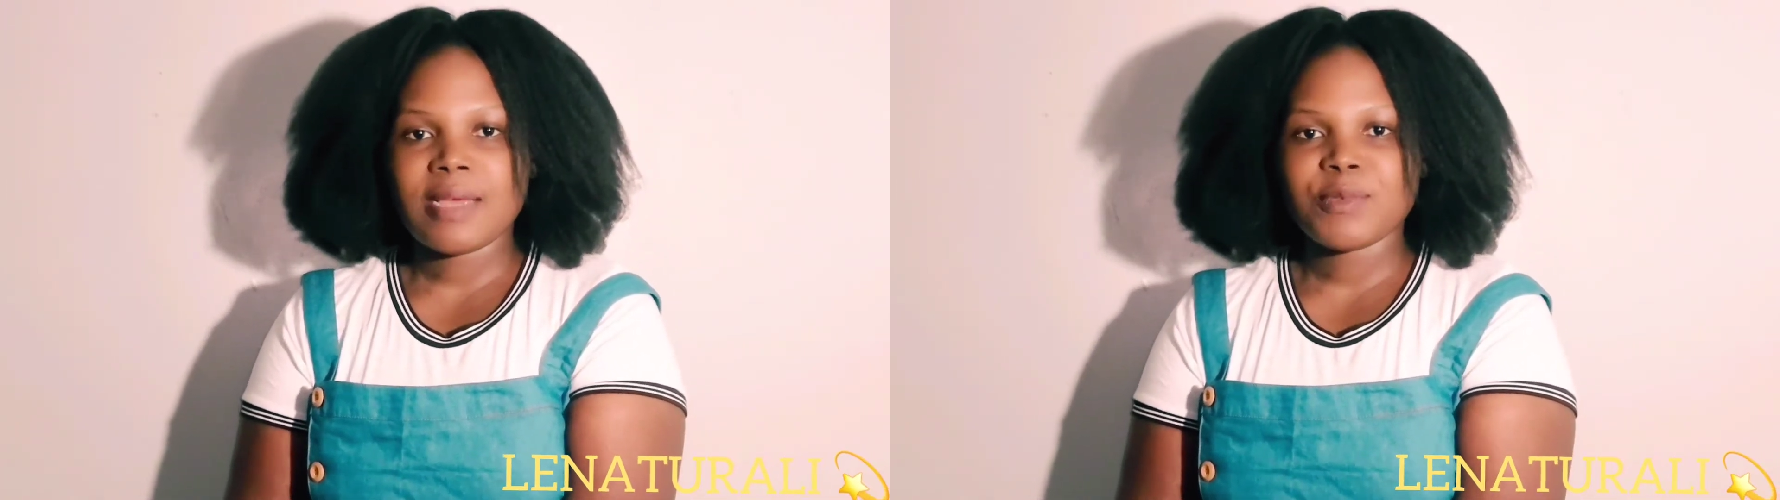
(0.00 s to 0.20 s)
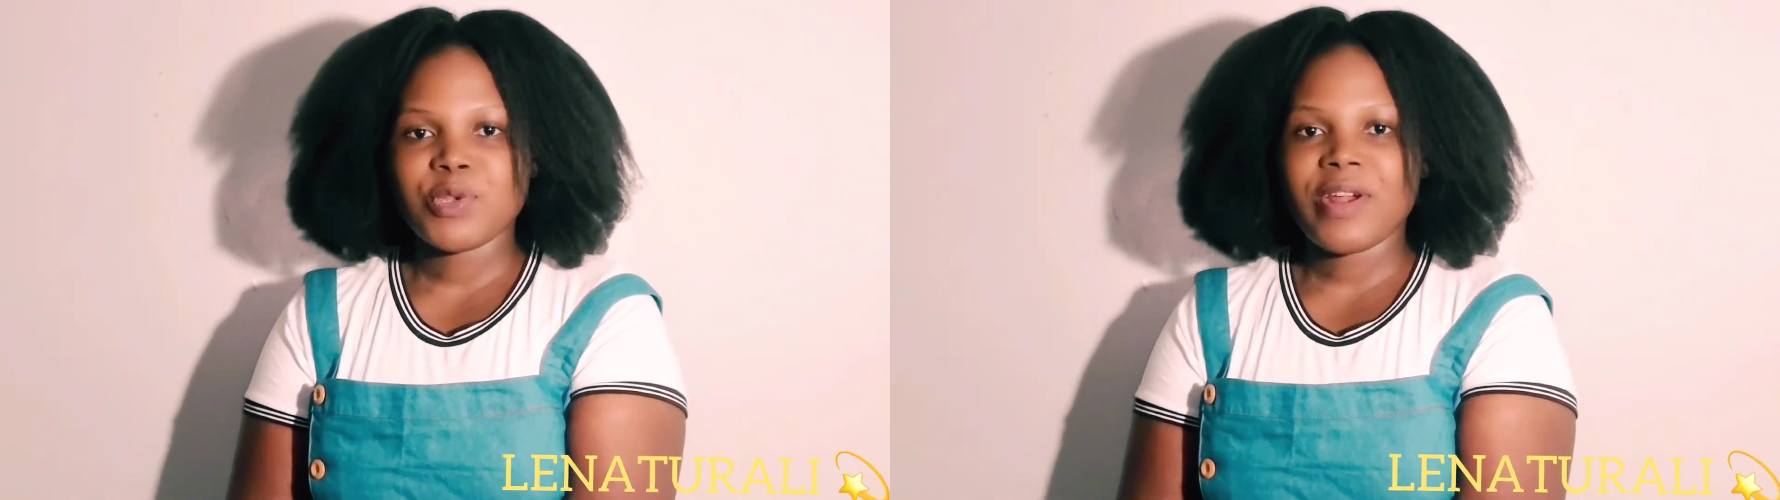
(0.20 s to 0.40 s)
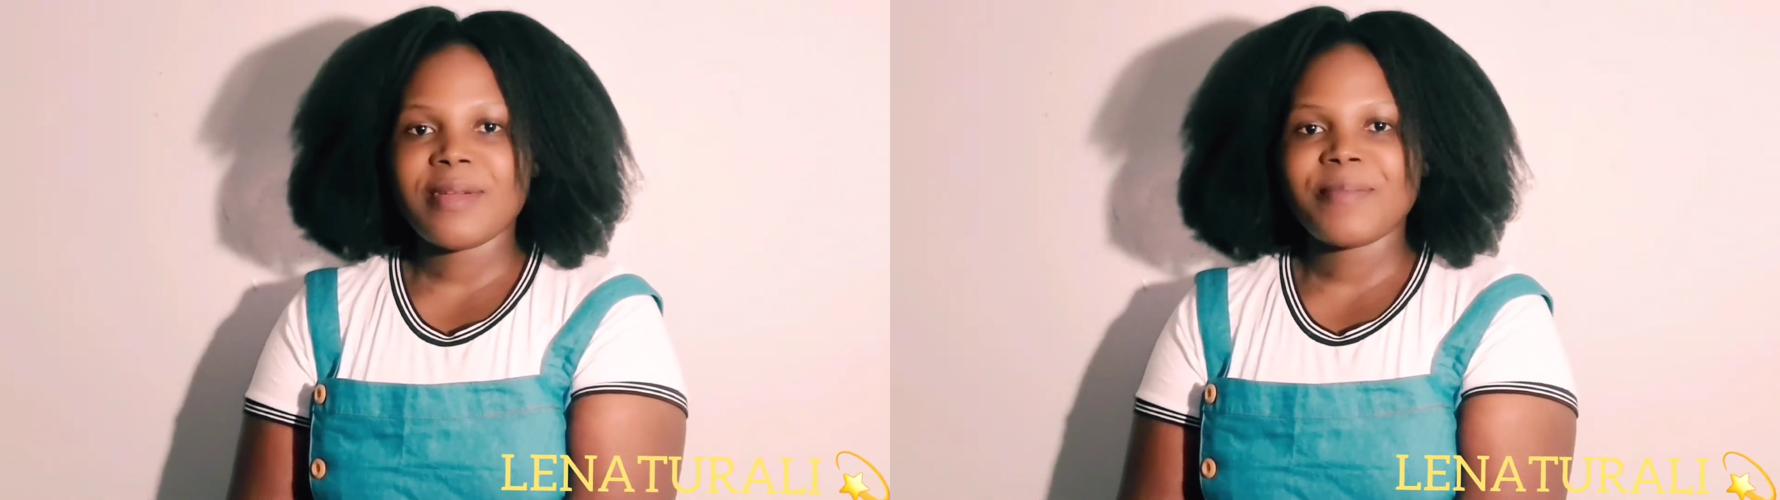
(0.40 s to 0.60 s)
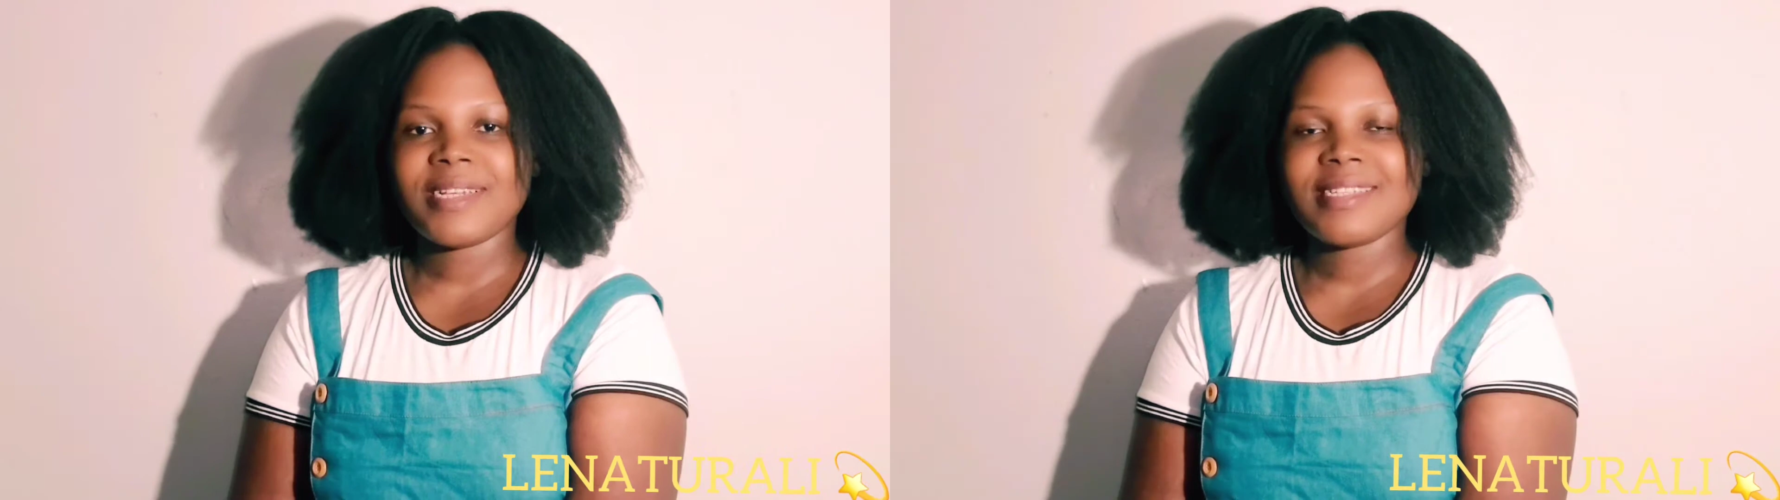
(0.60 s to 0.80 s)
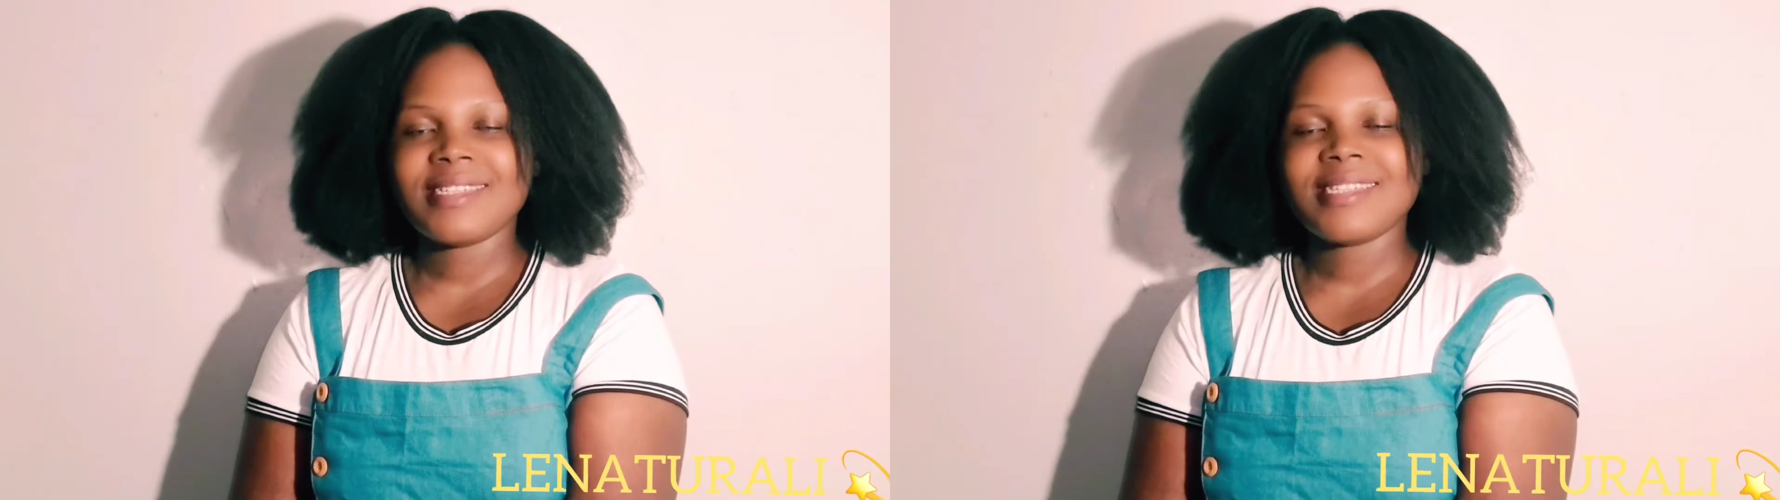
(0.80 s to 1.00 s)

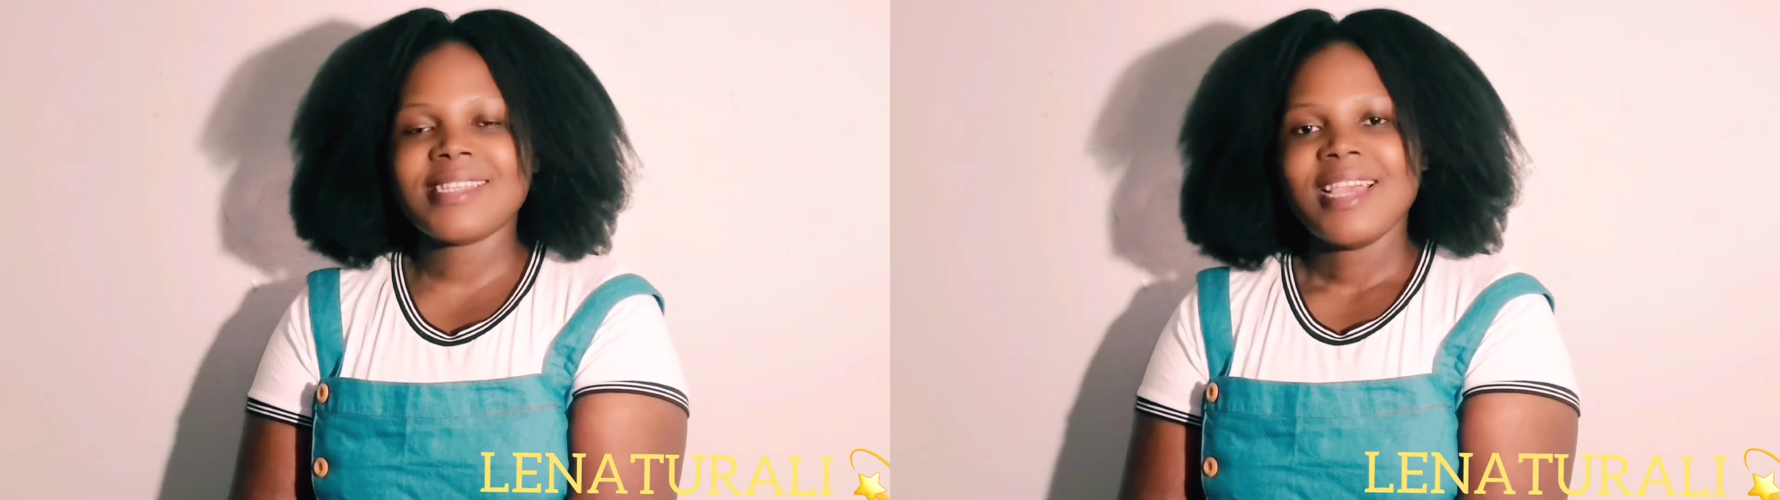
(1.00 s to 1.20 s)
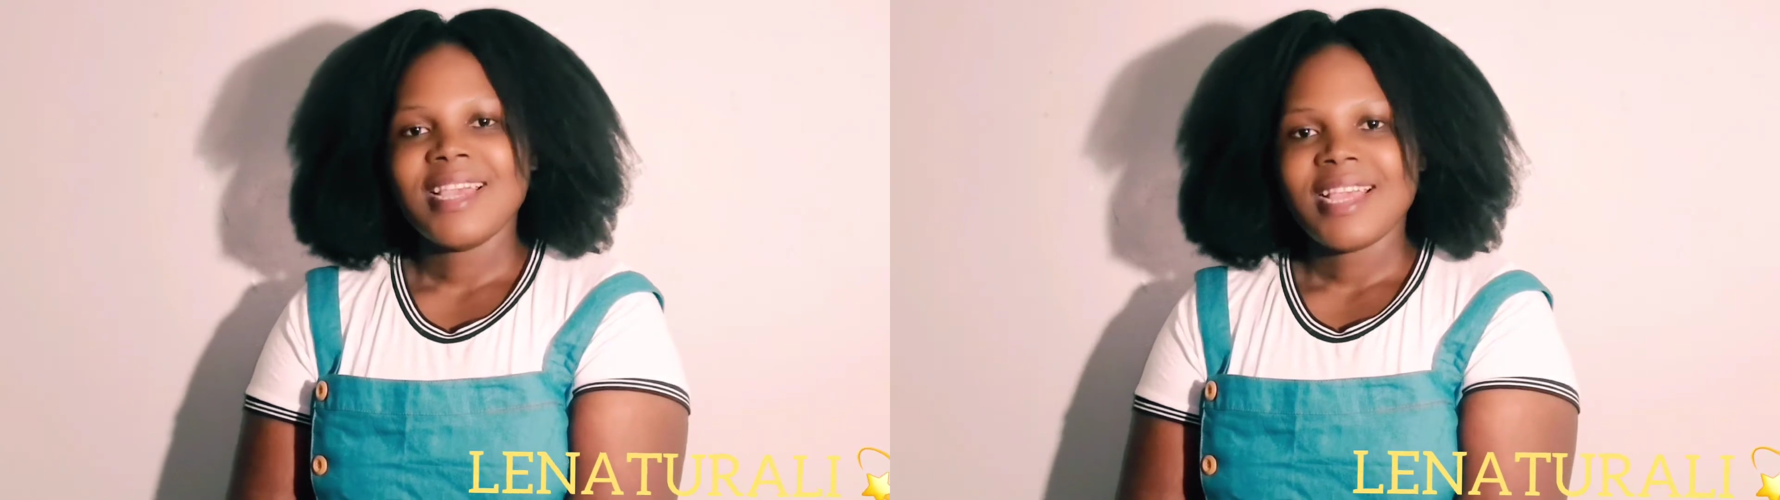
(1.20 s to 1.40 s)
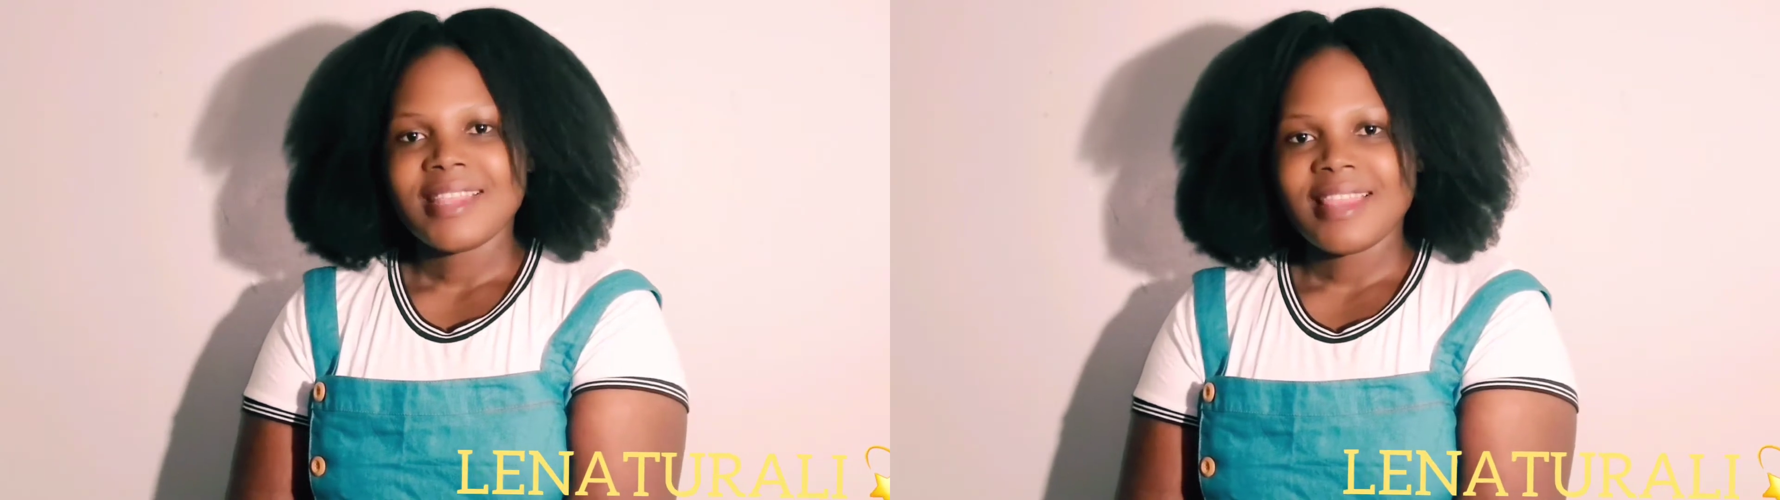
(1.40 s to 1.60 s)
subscribers.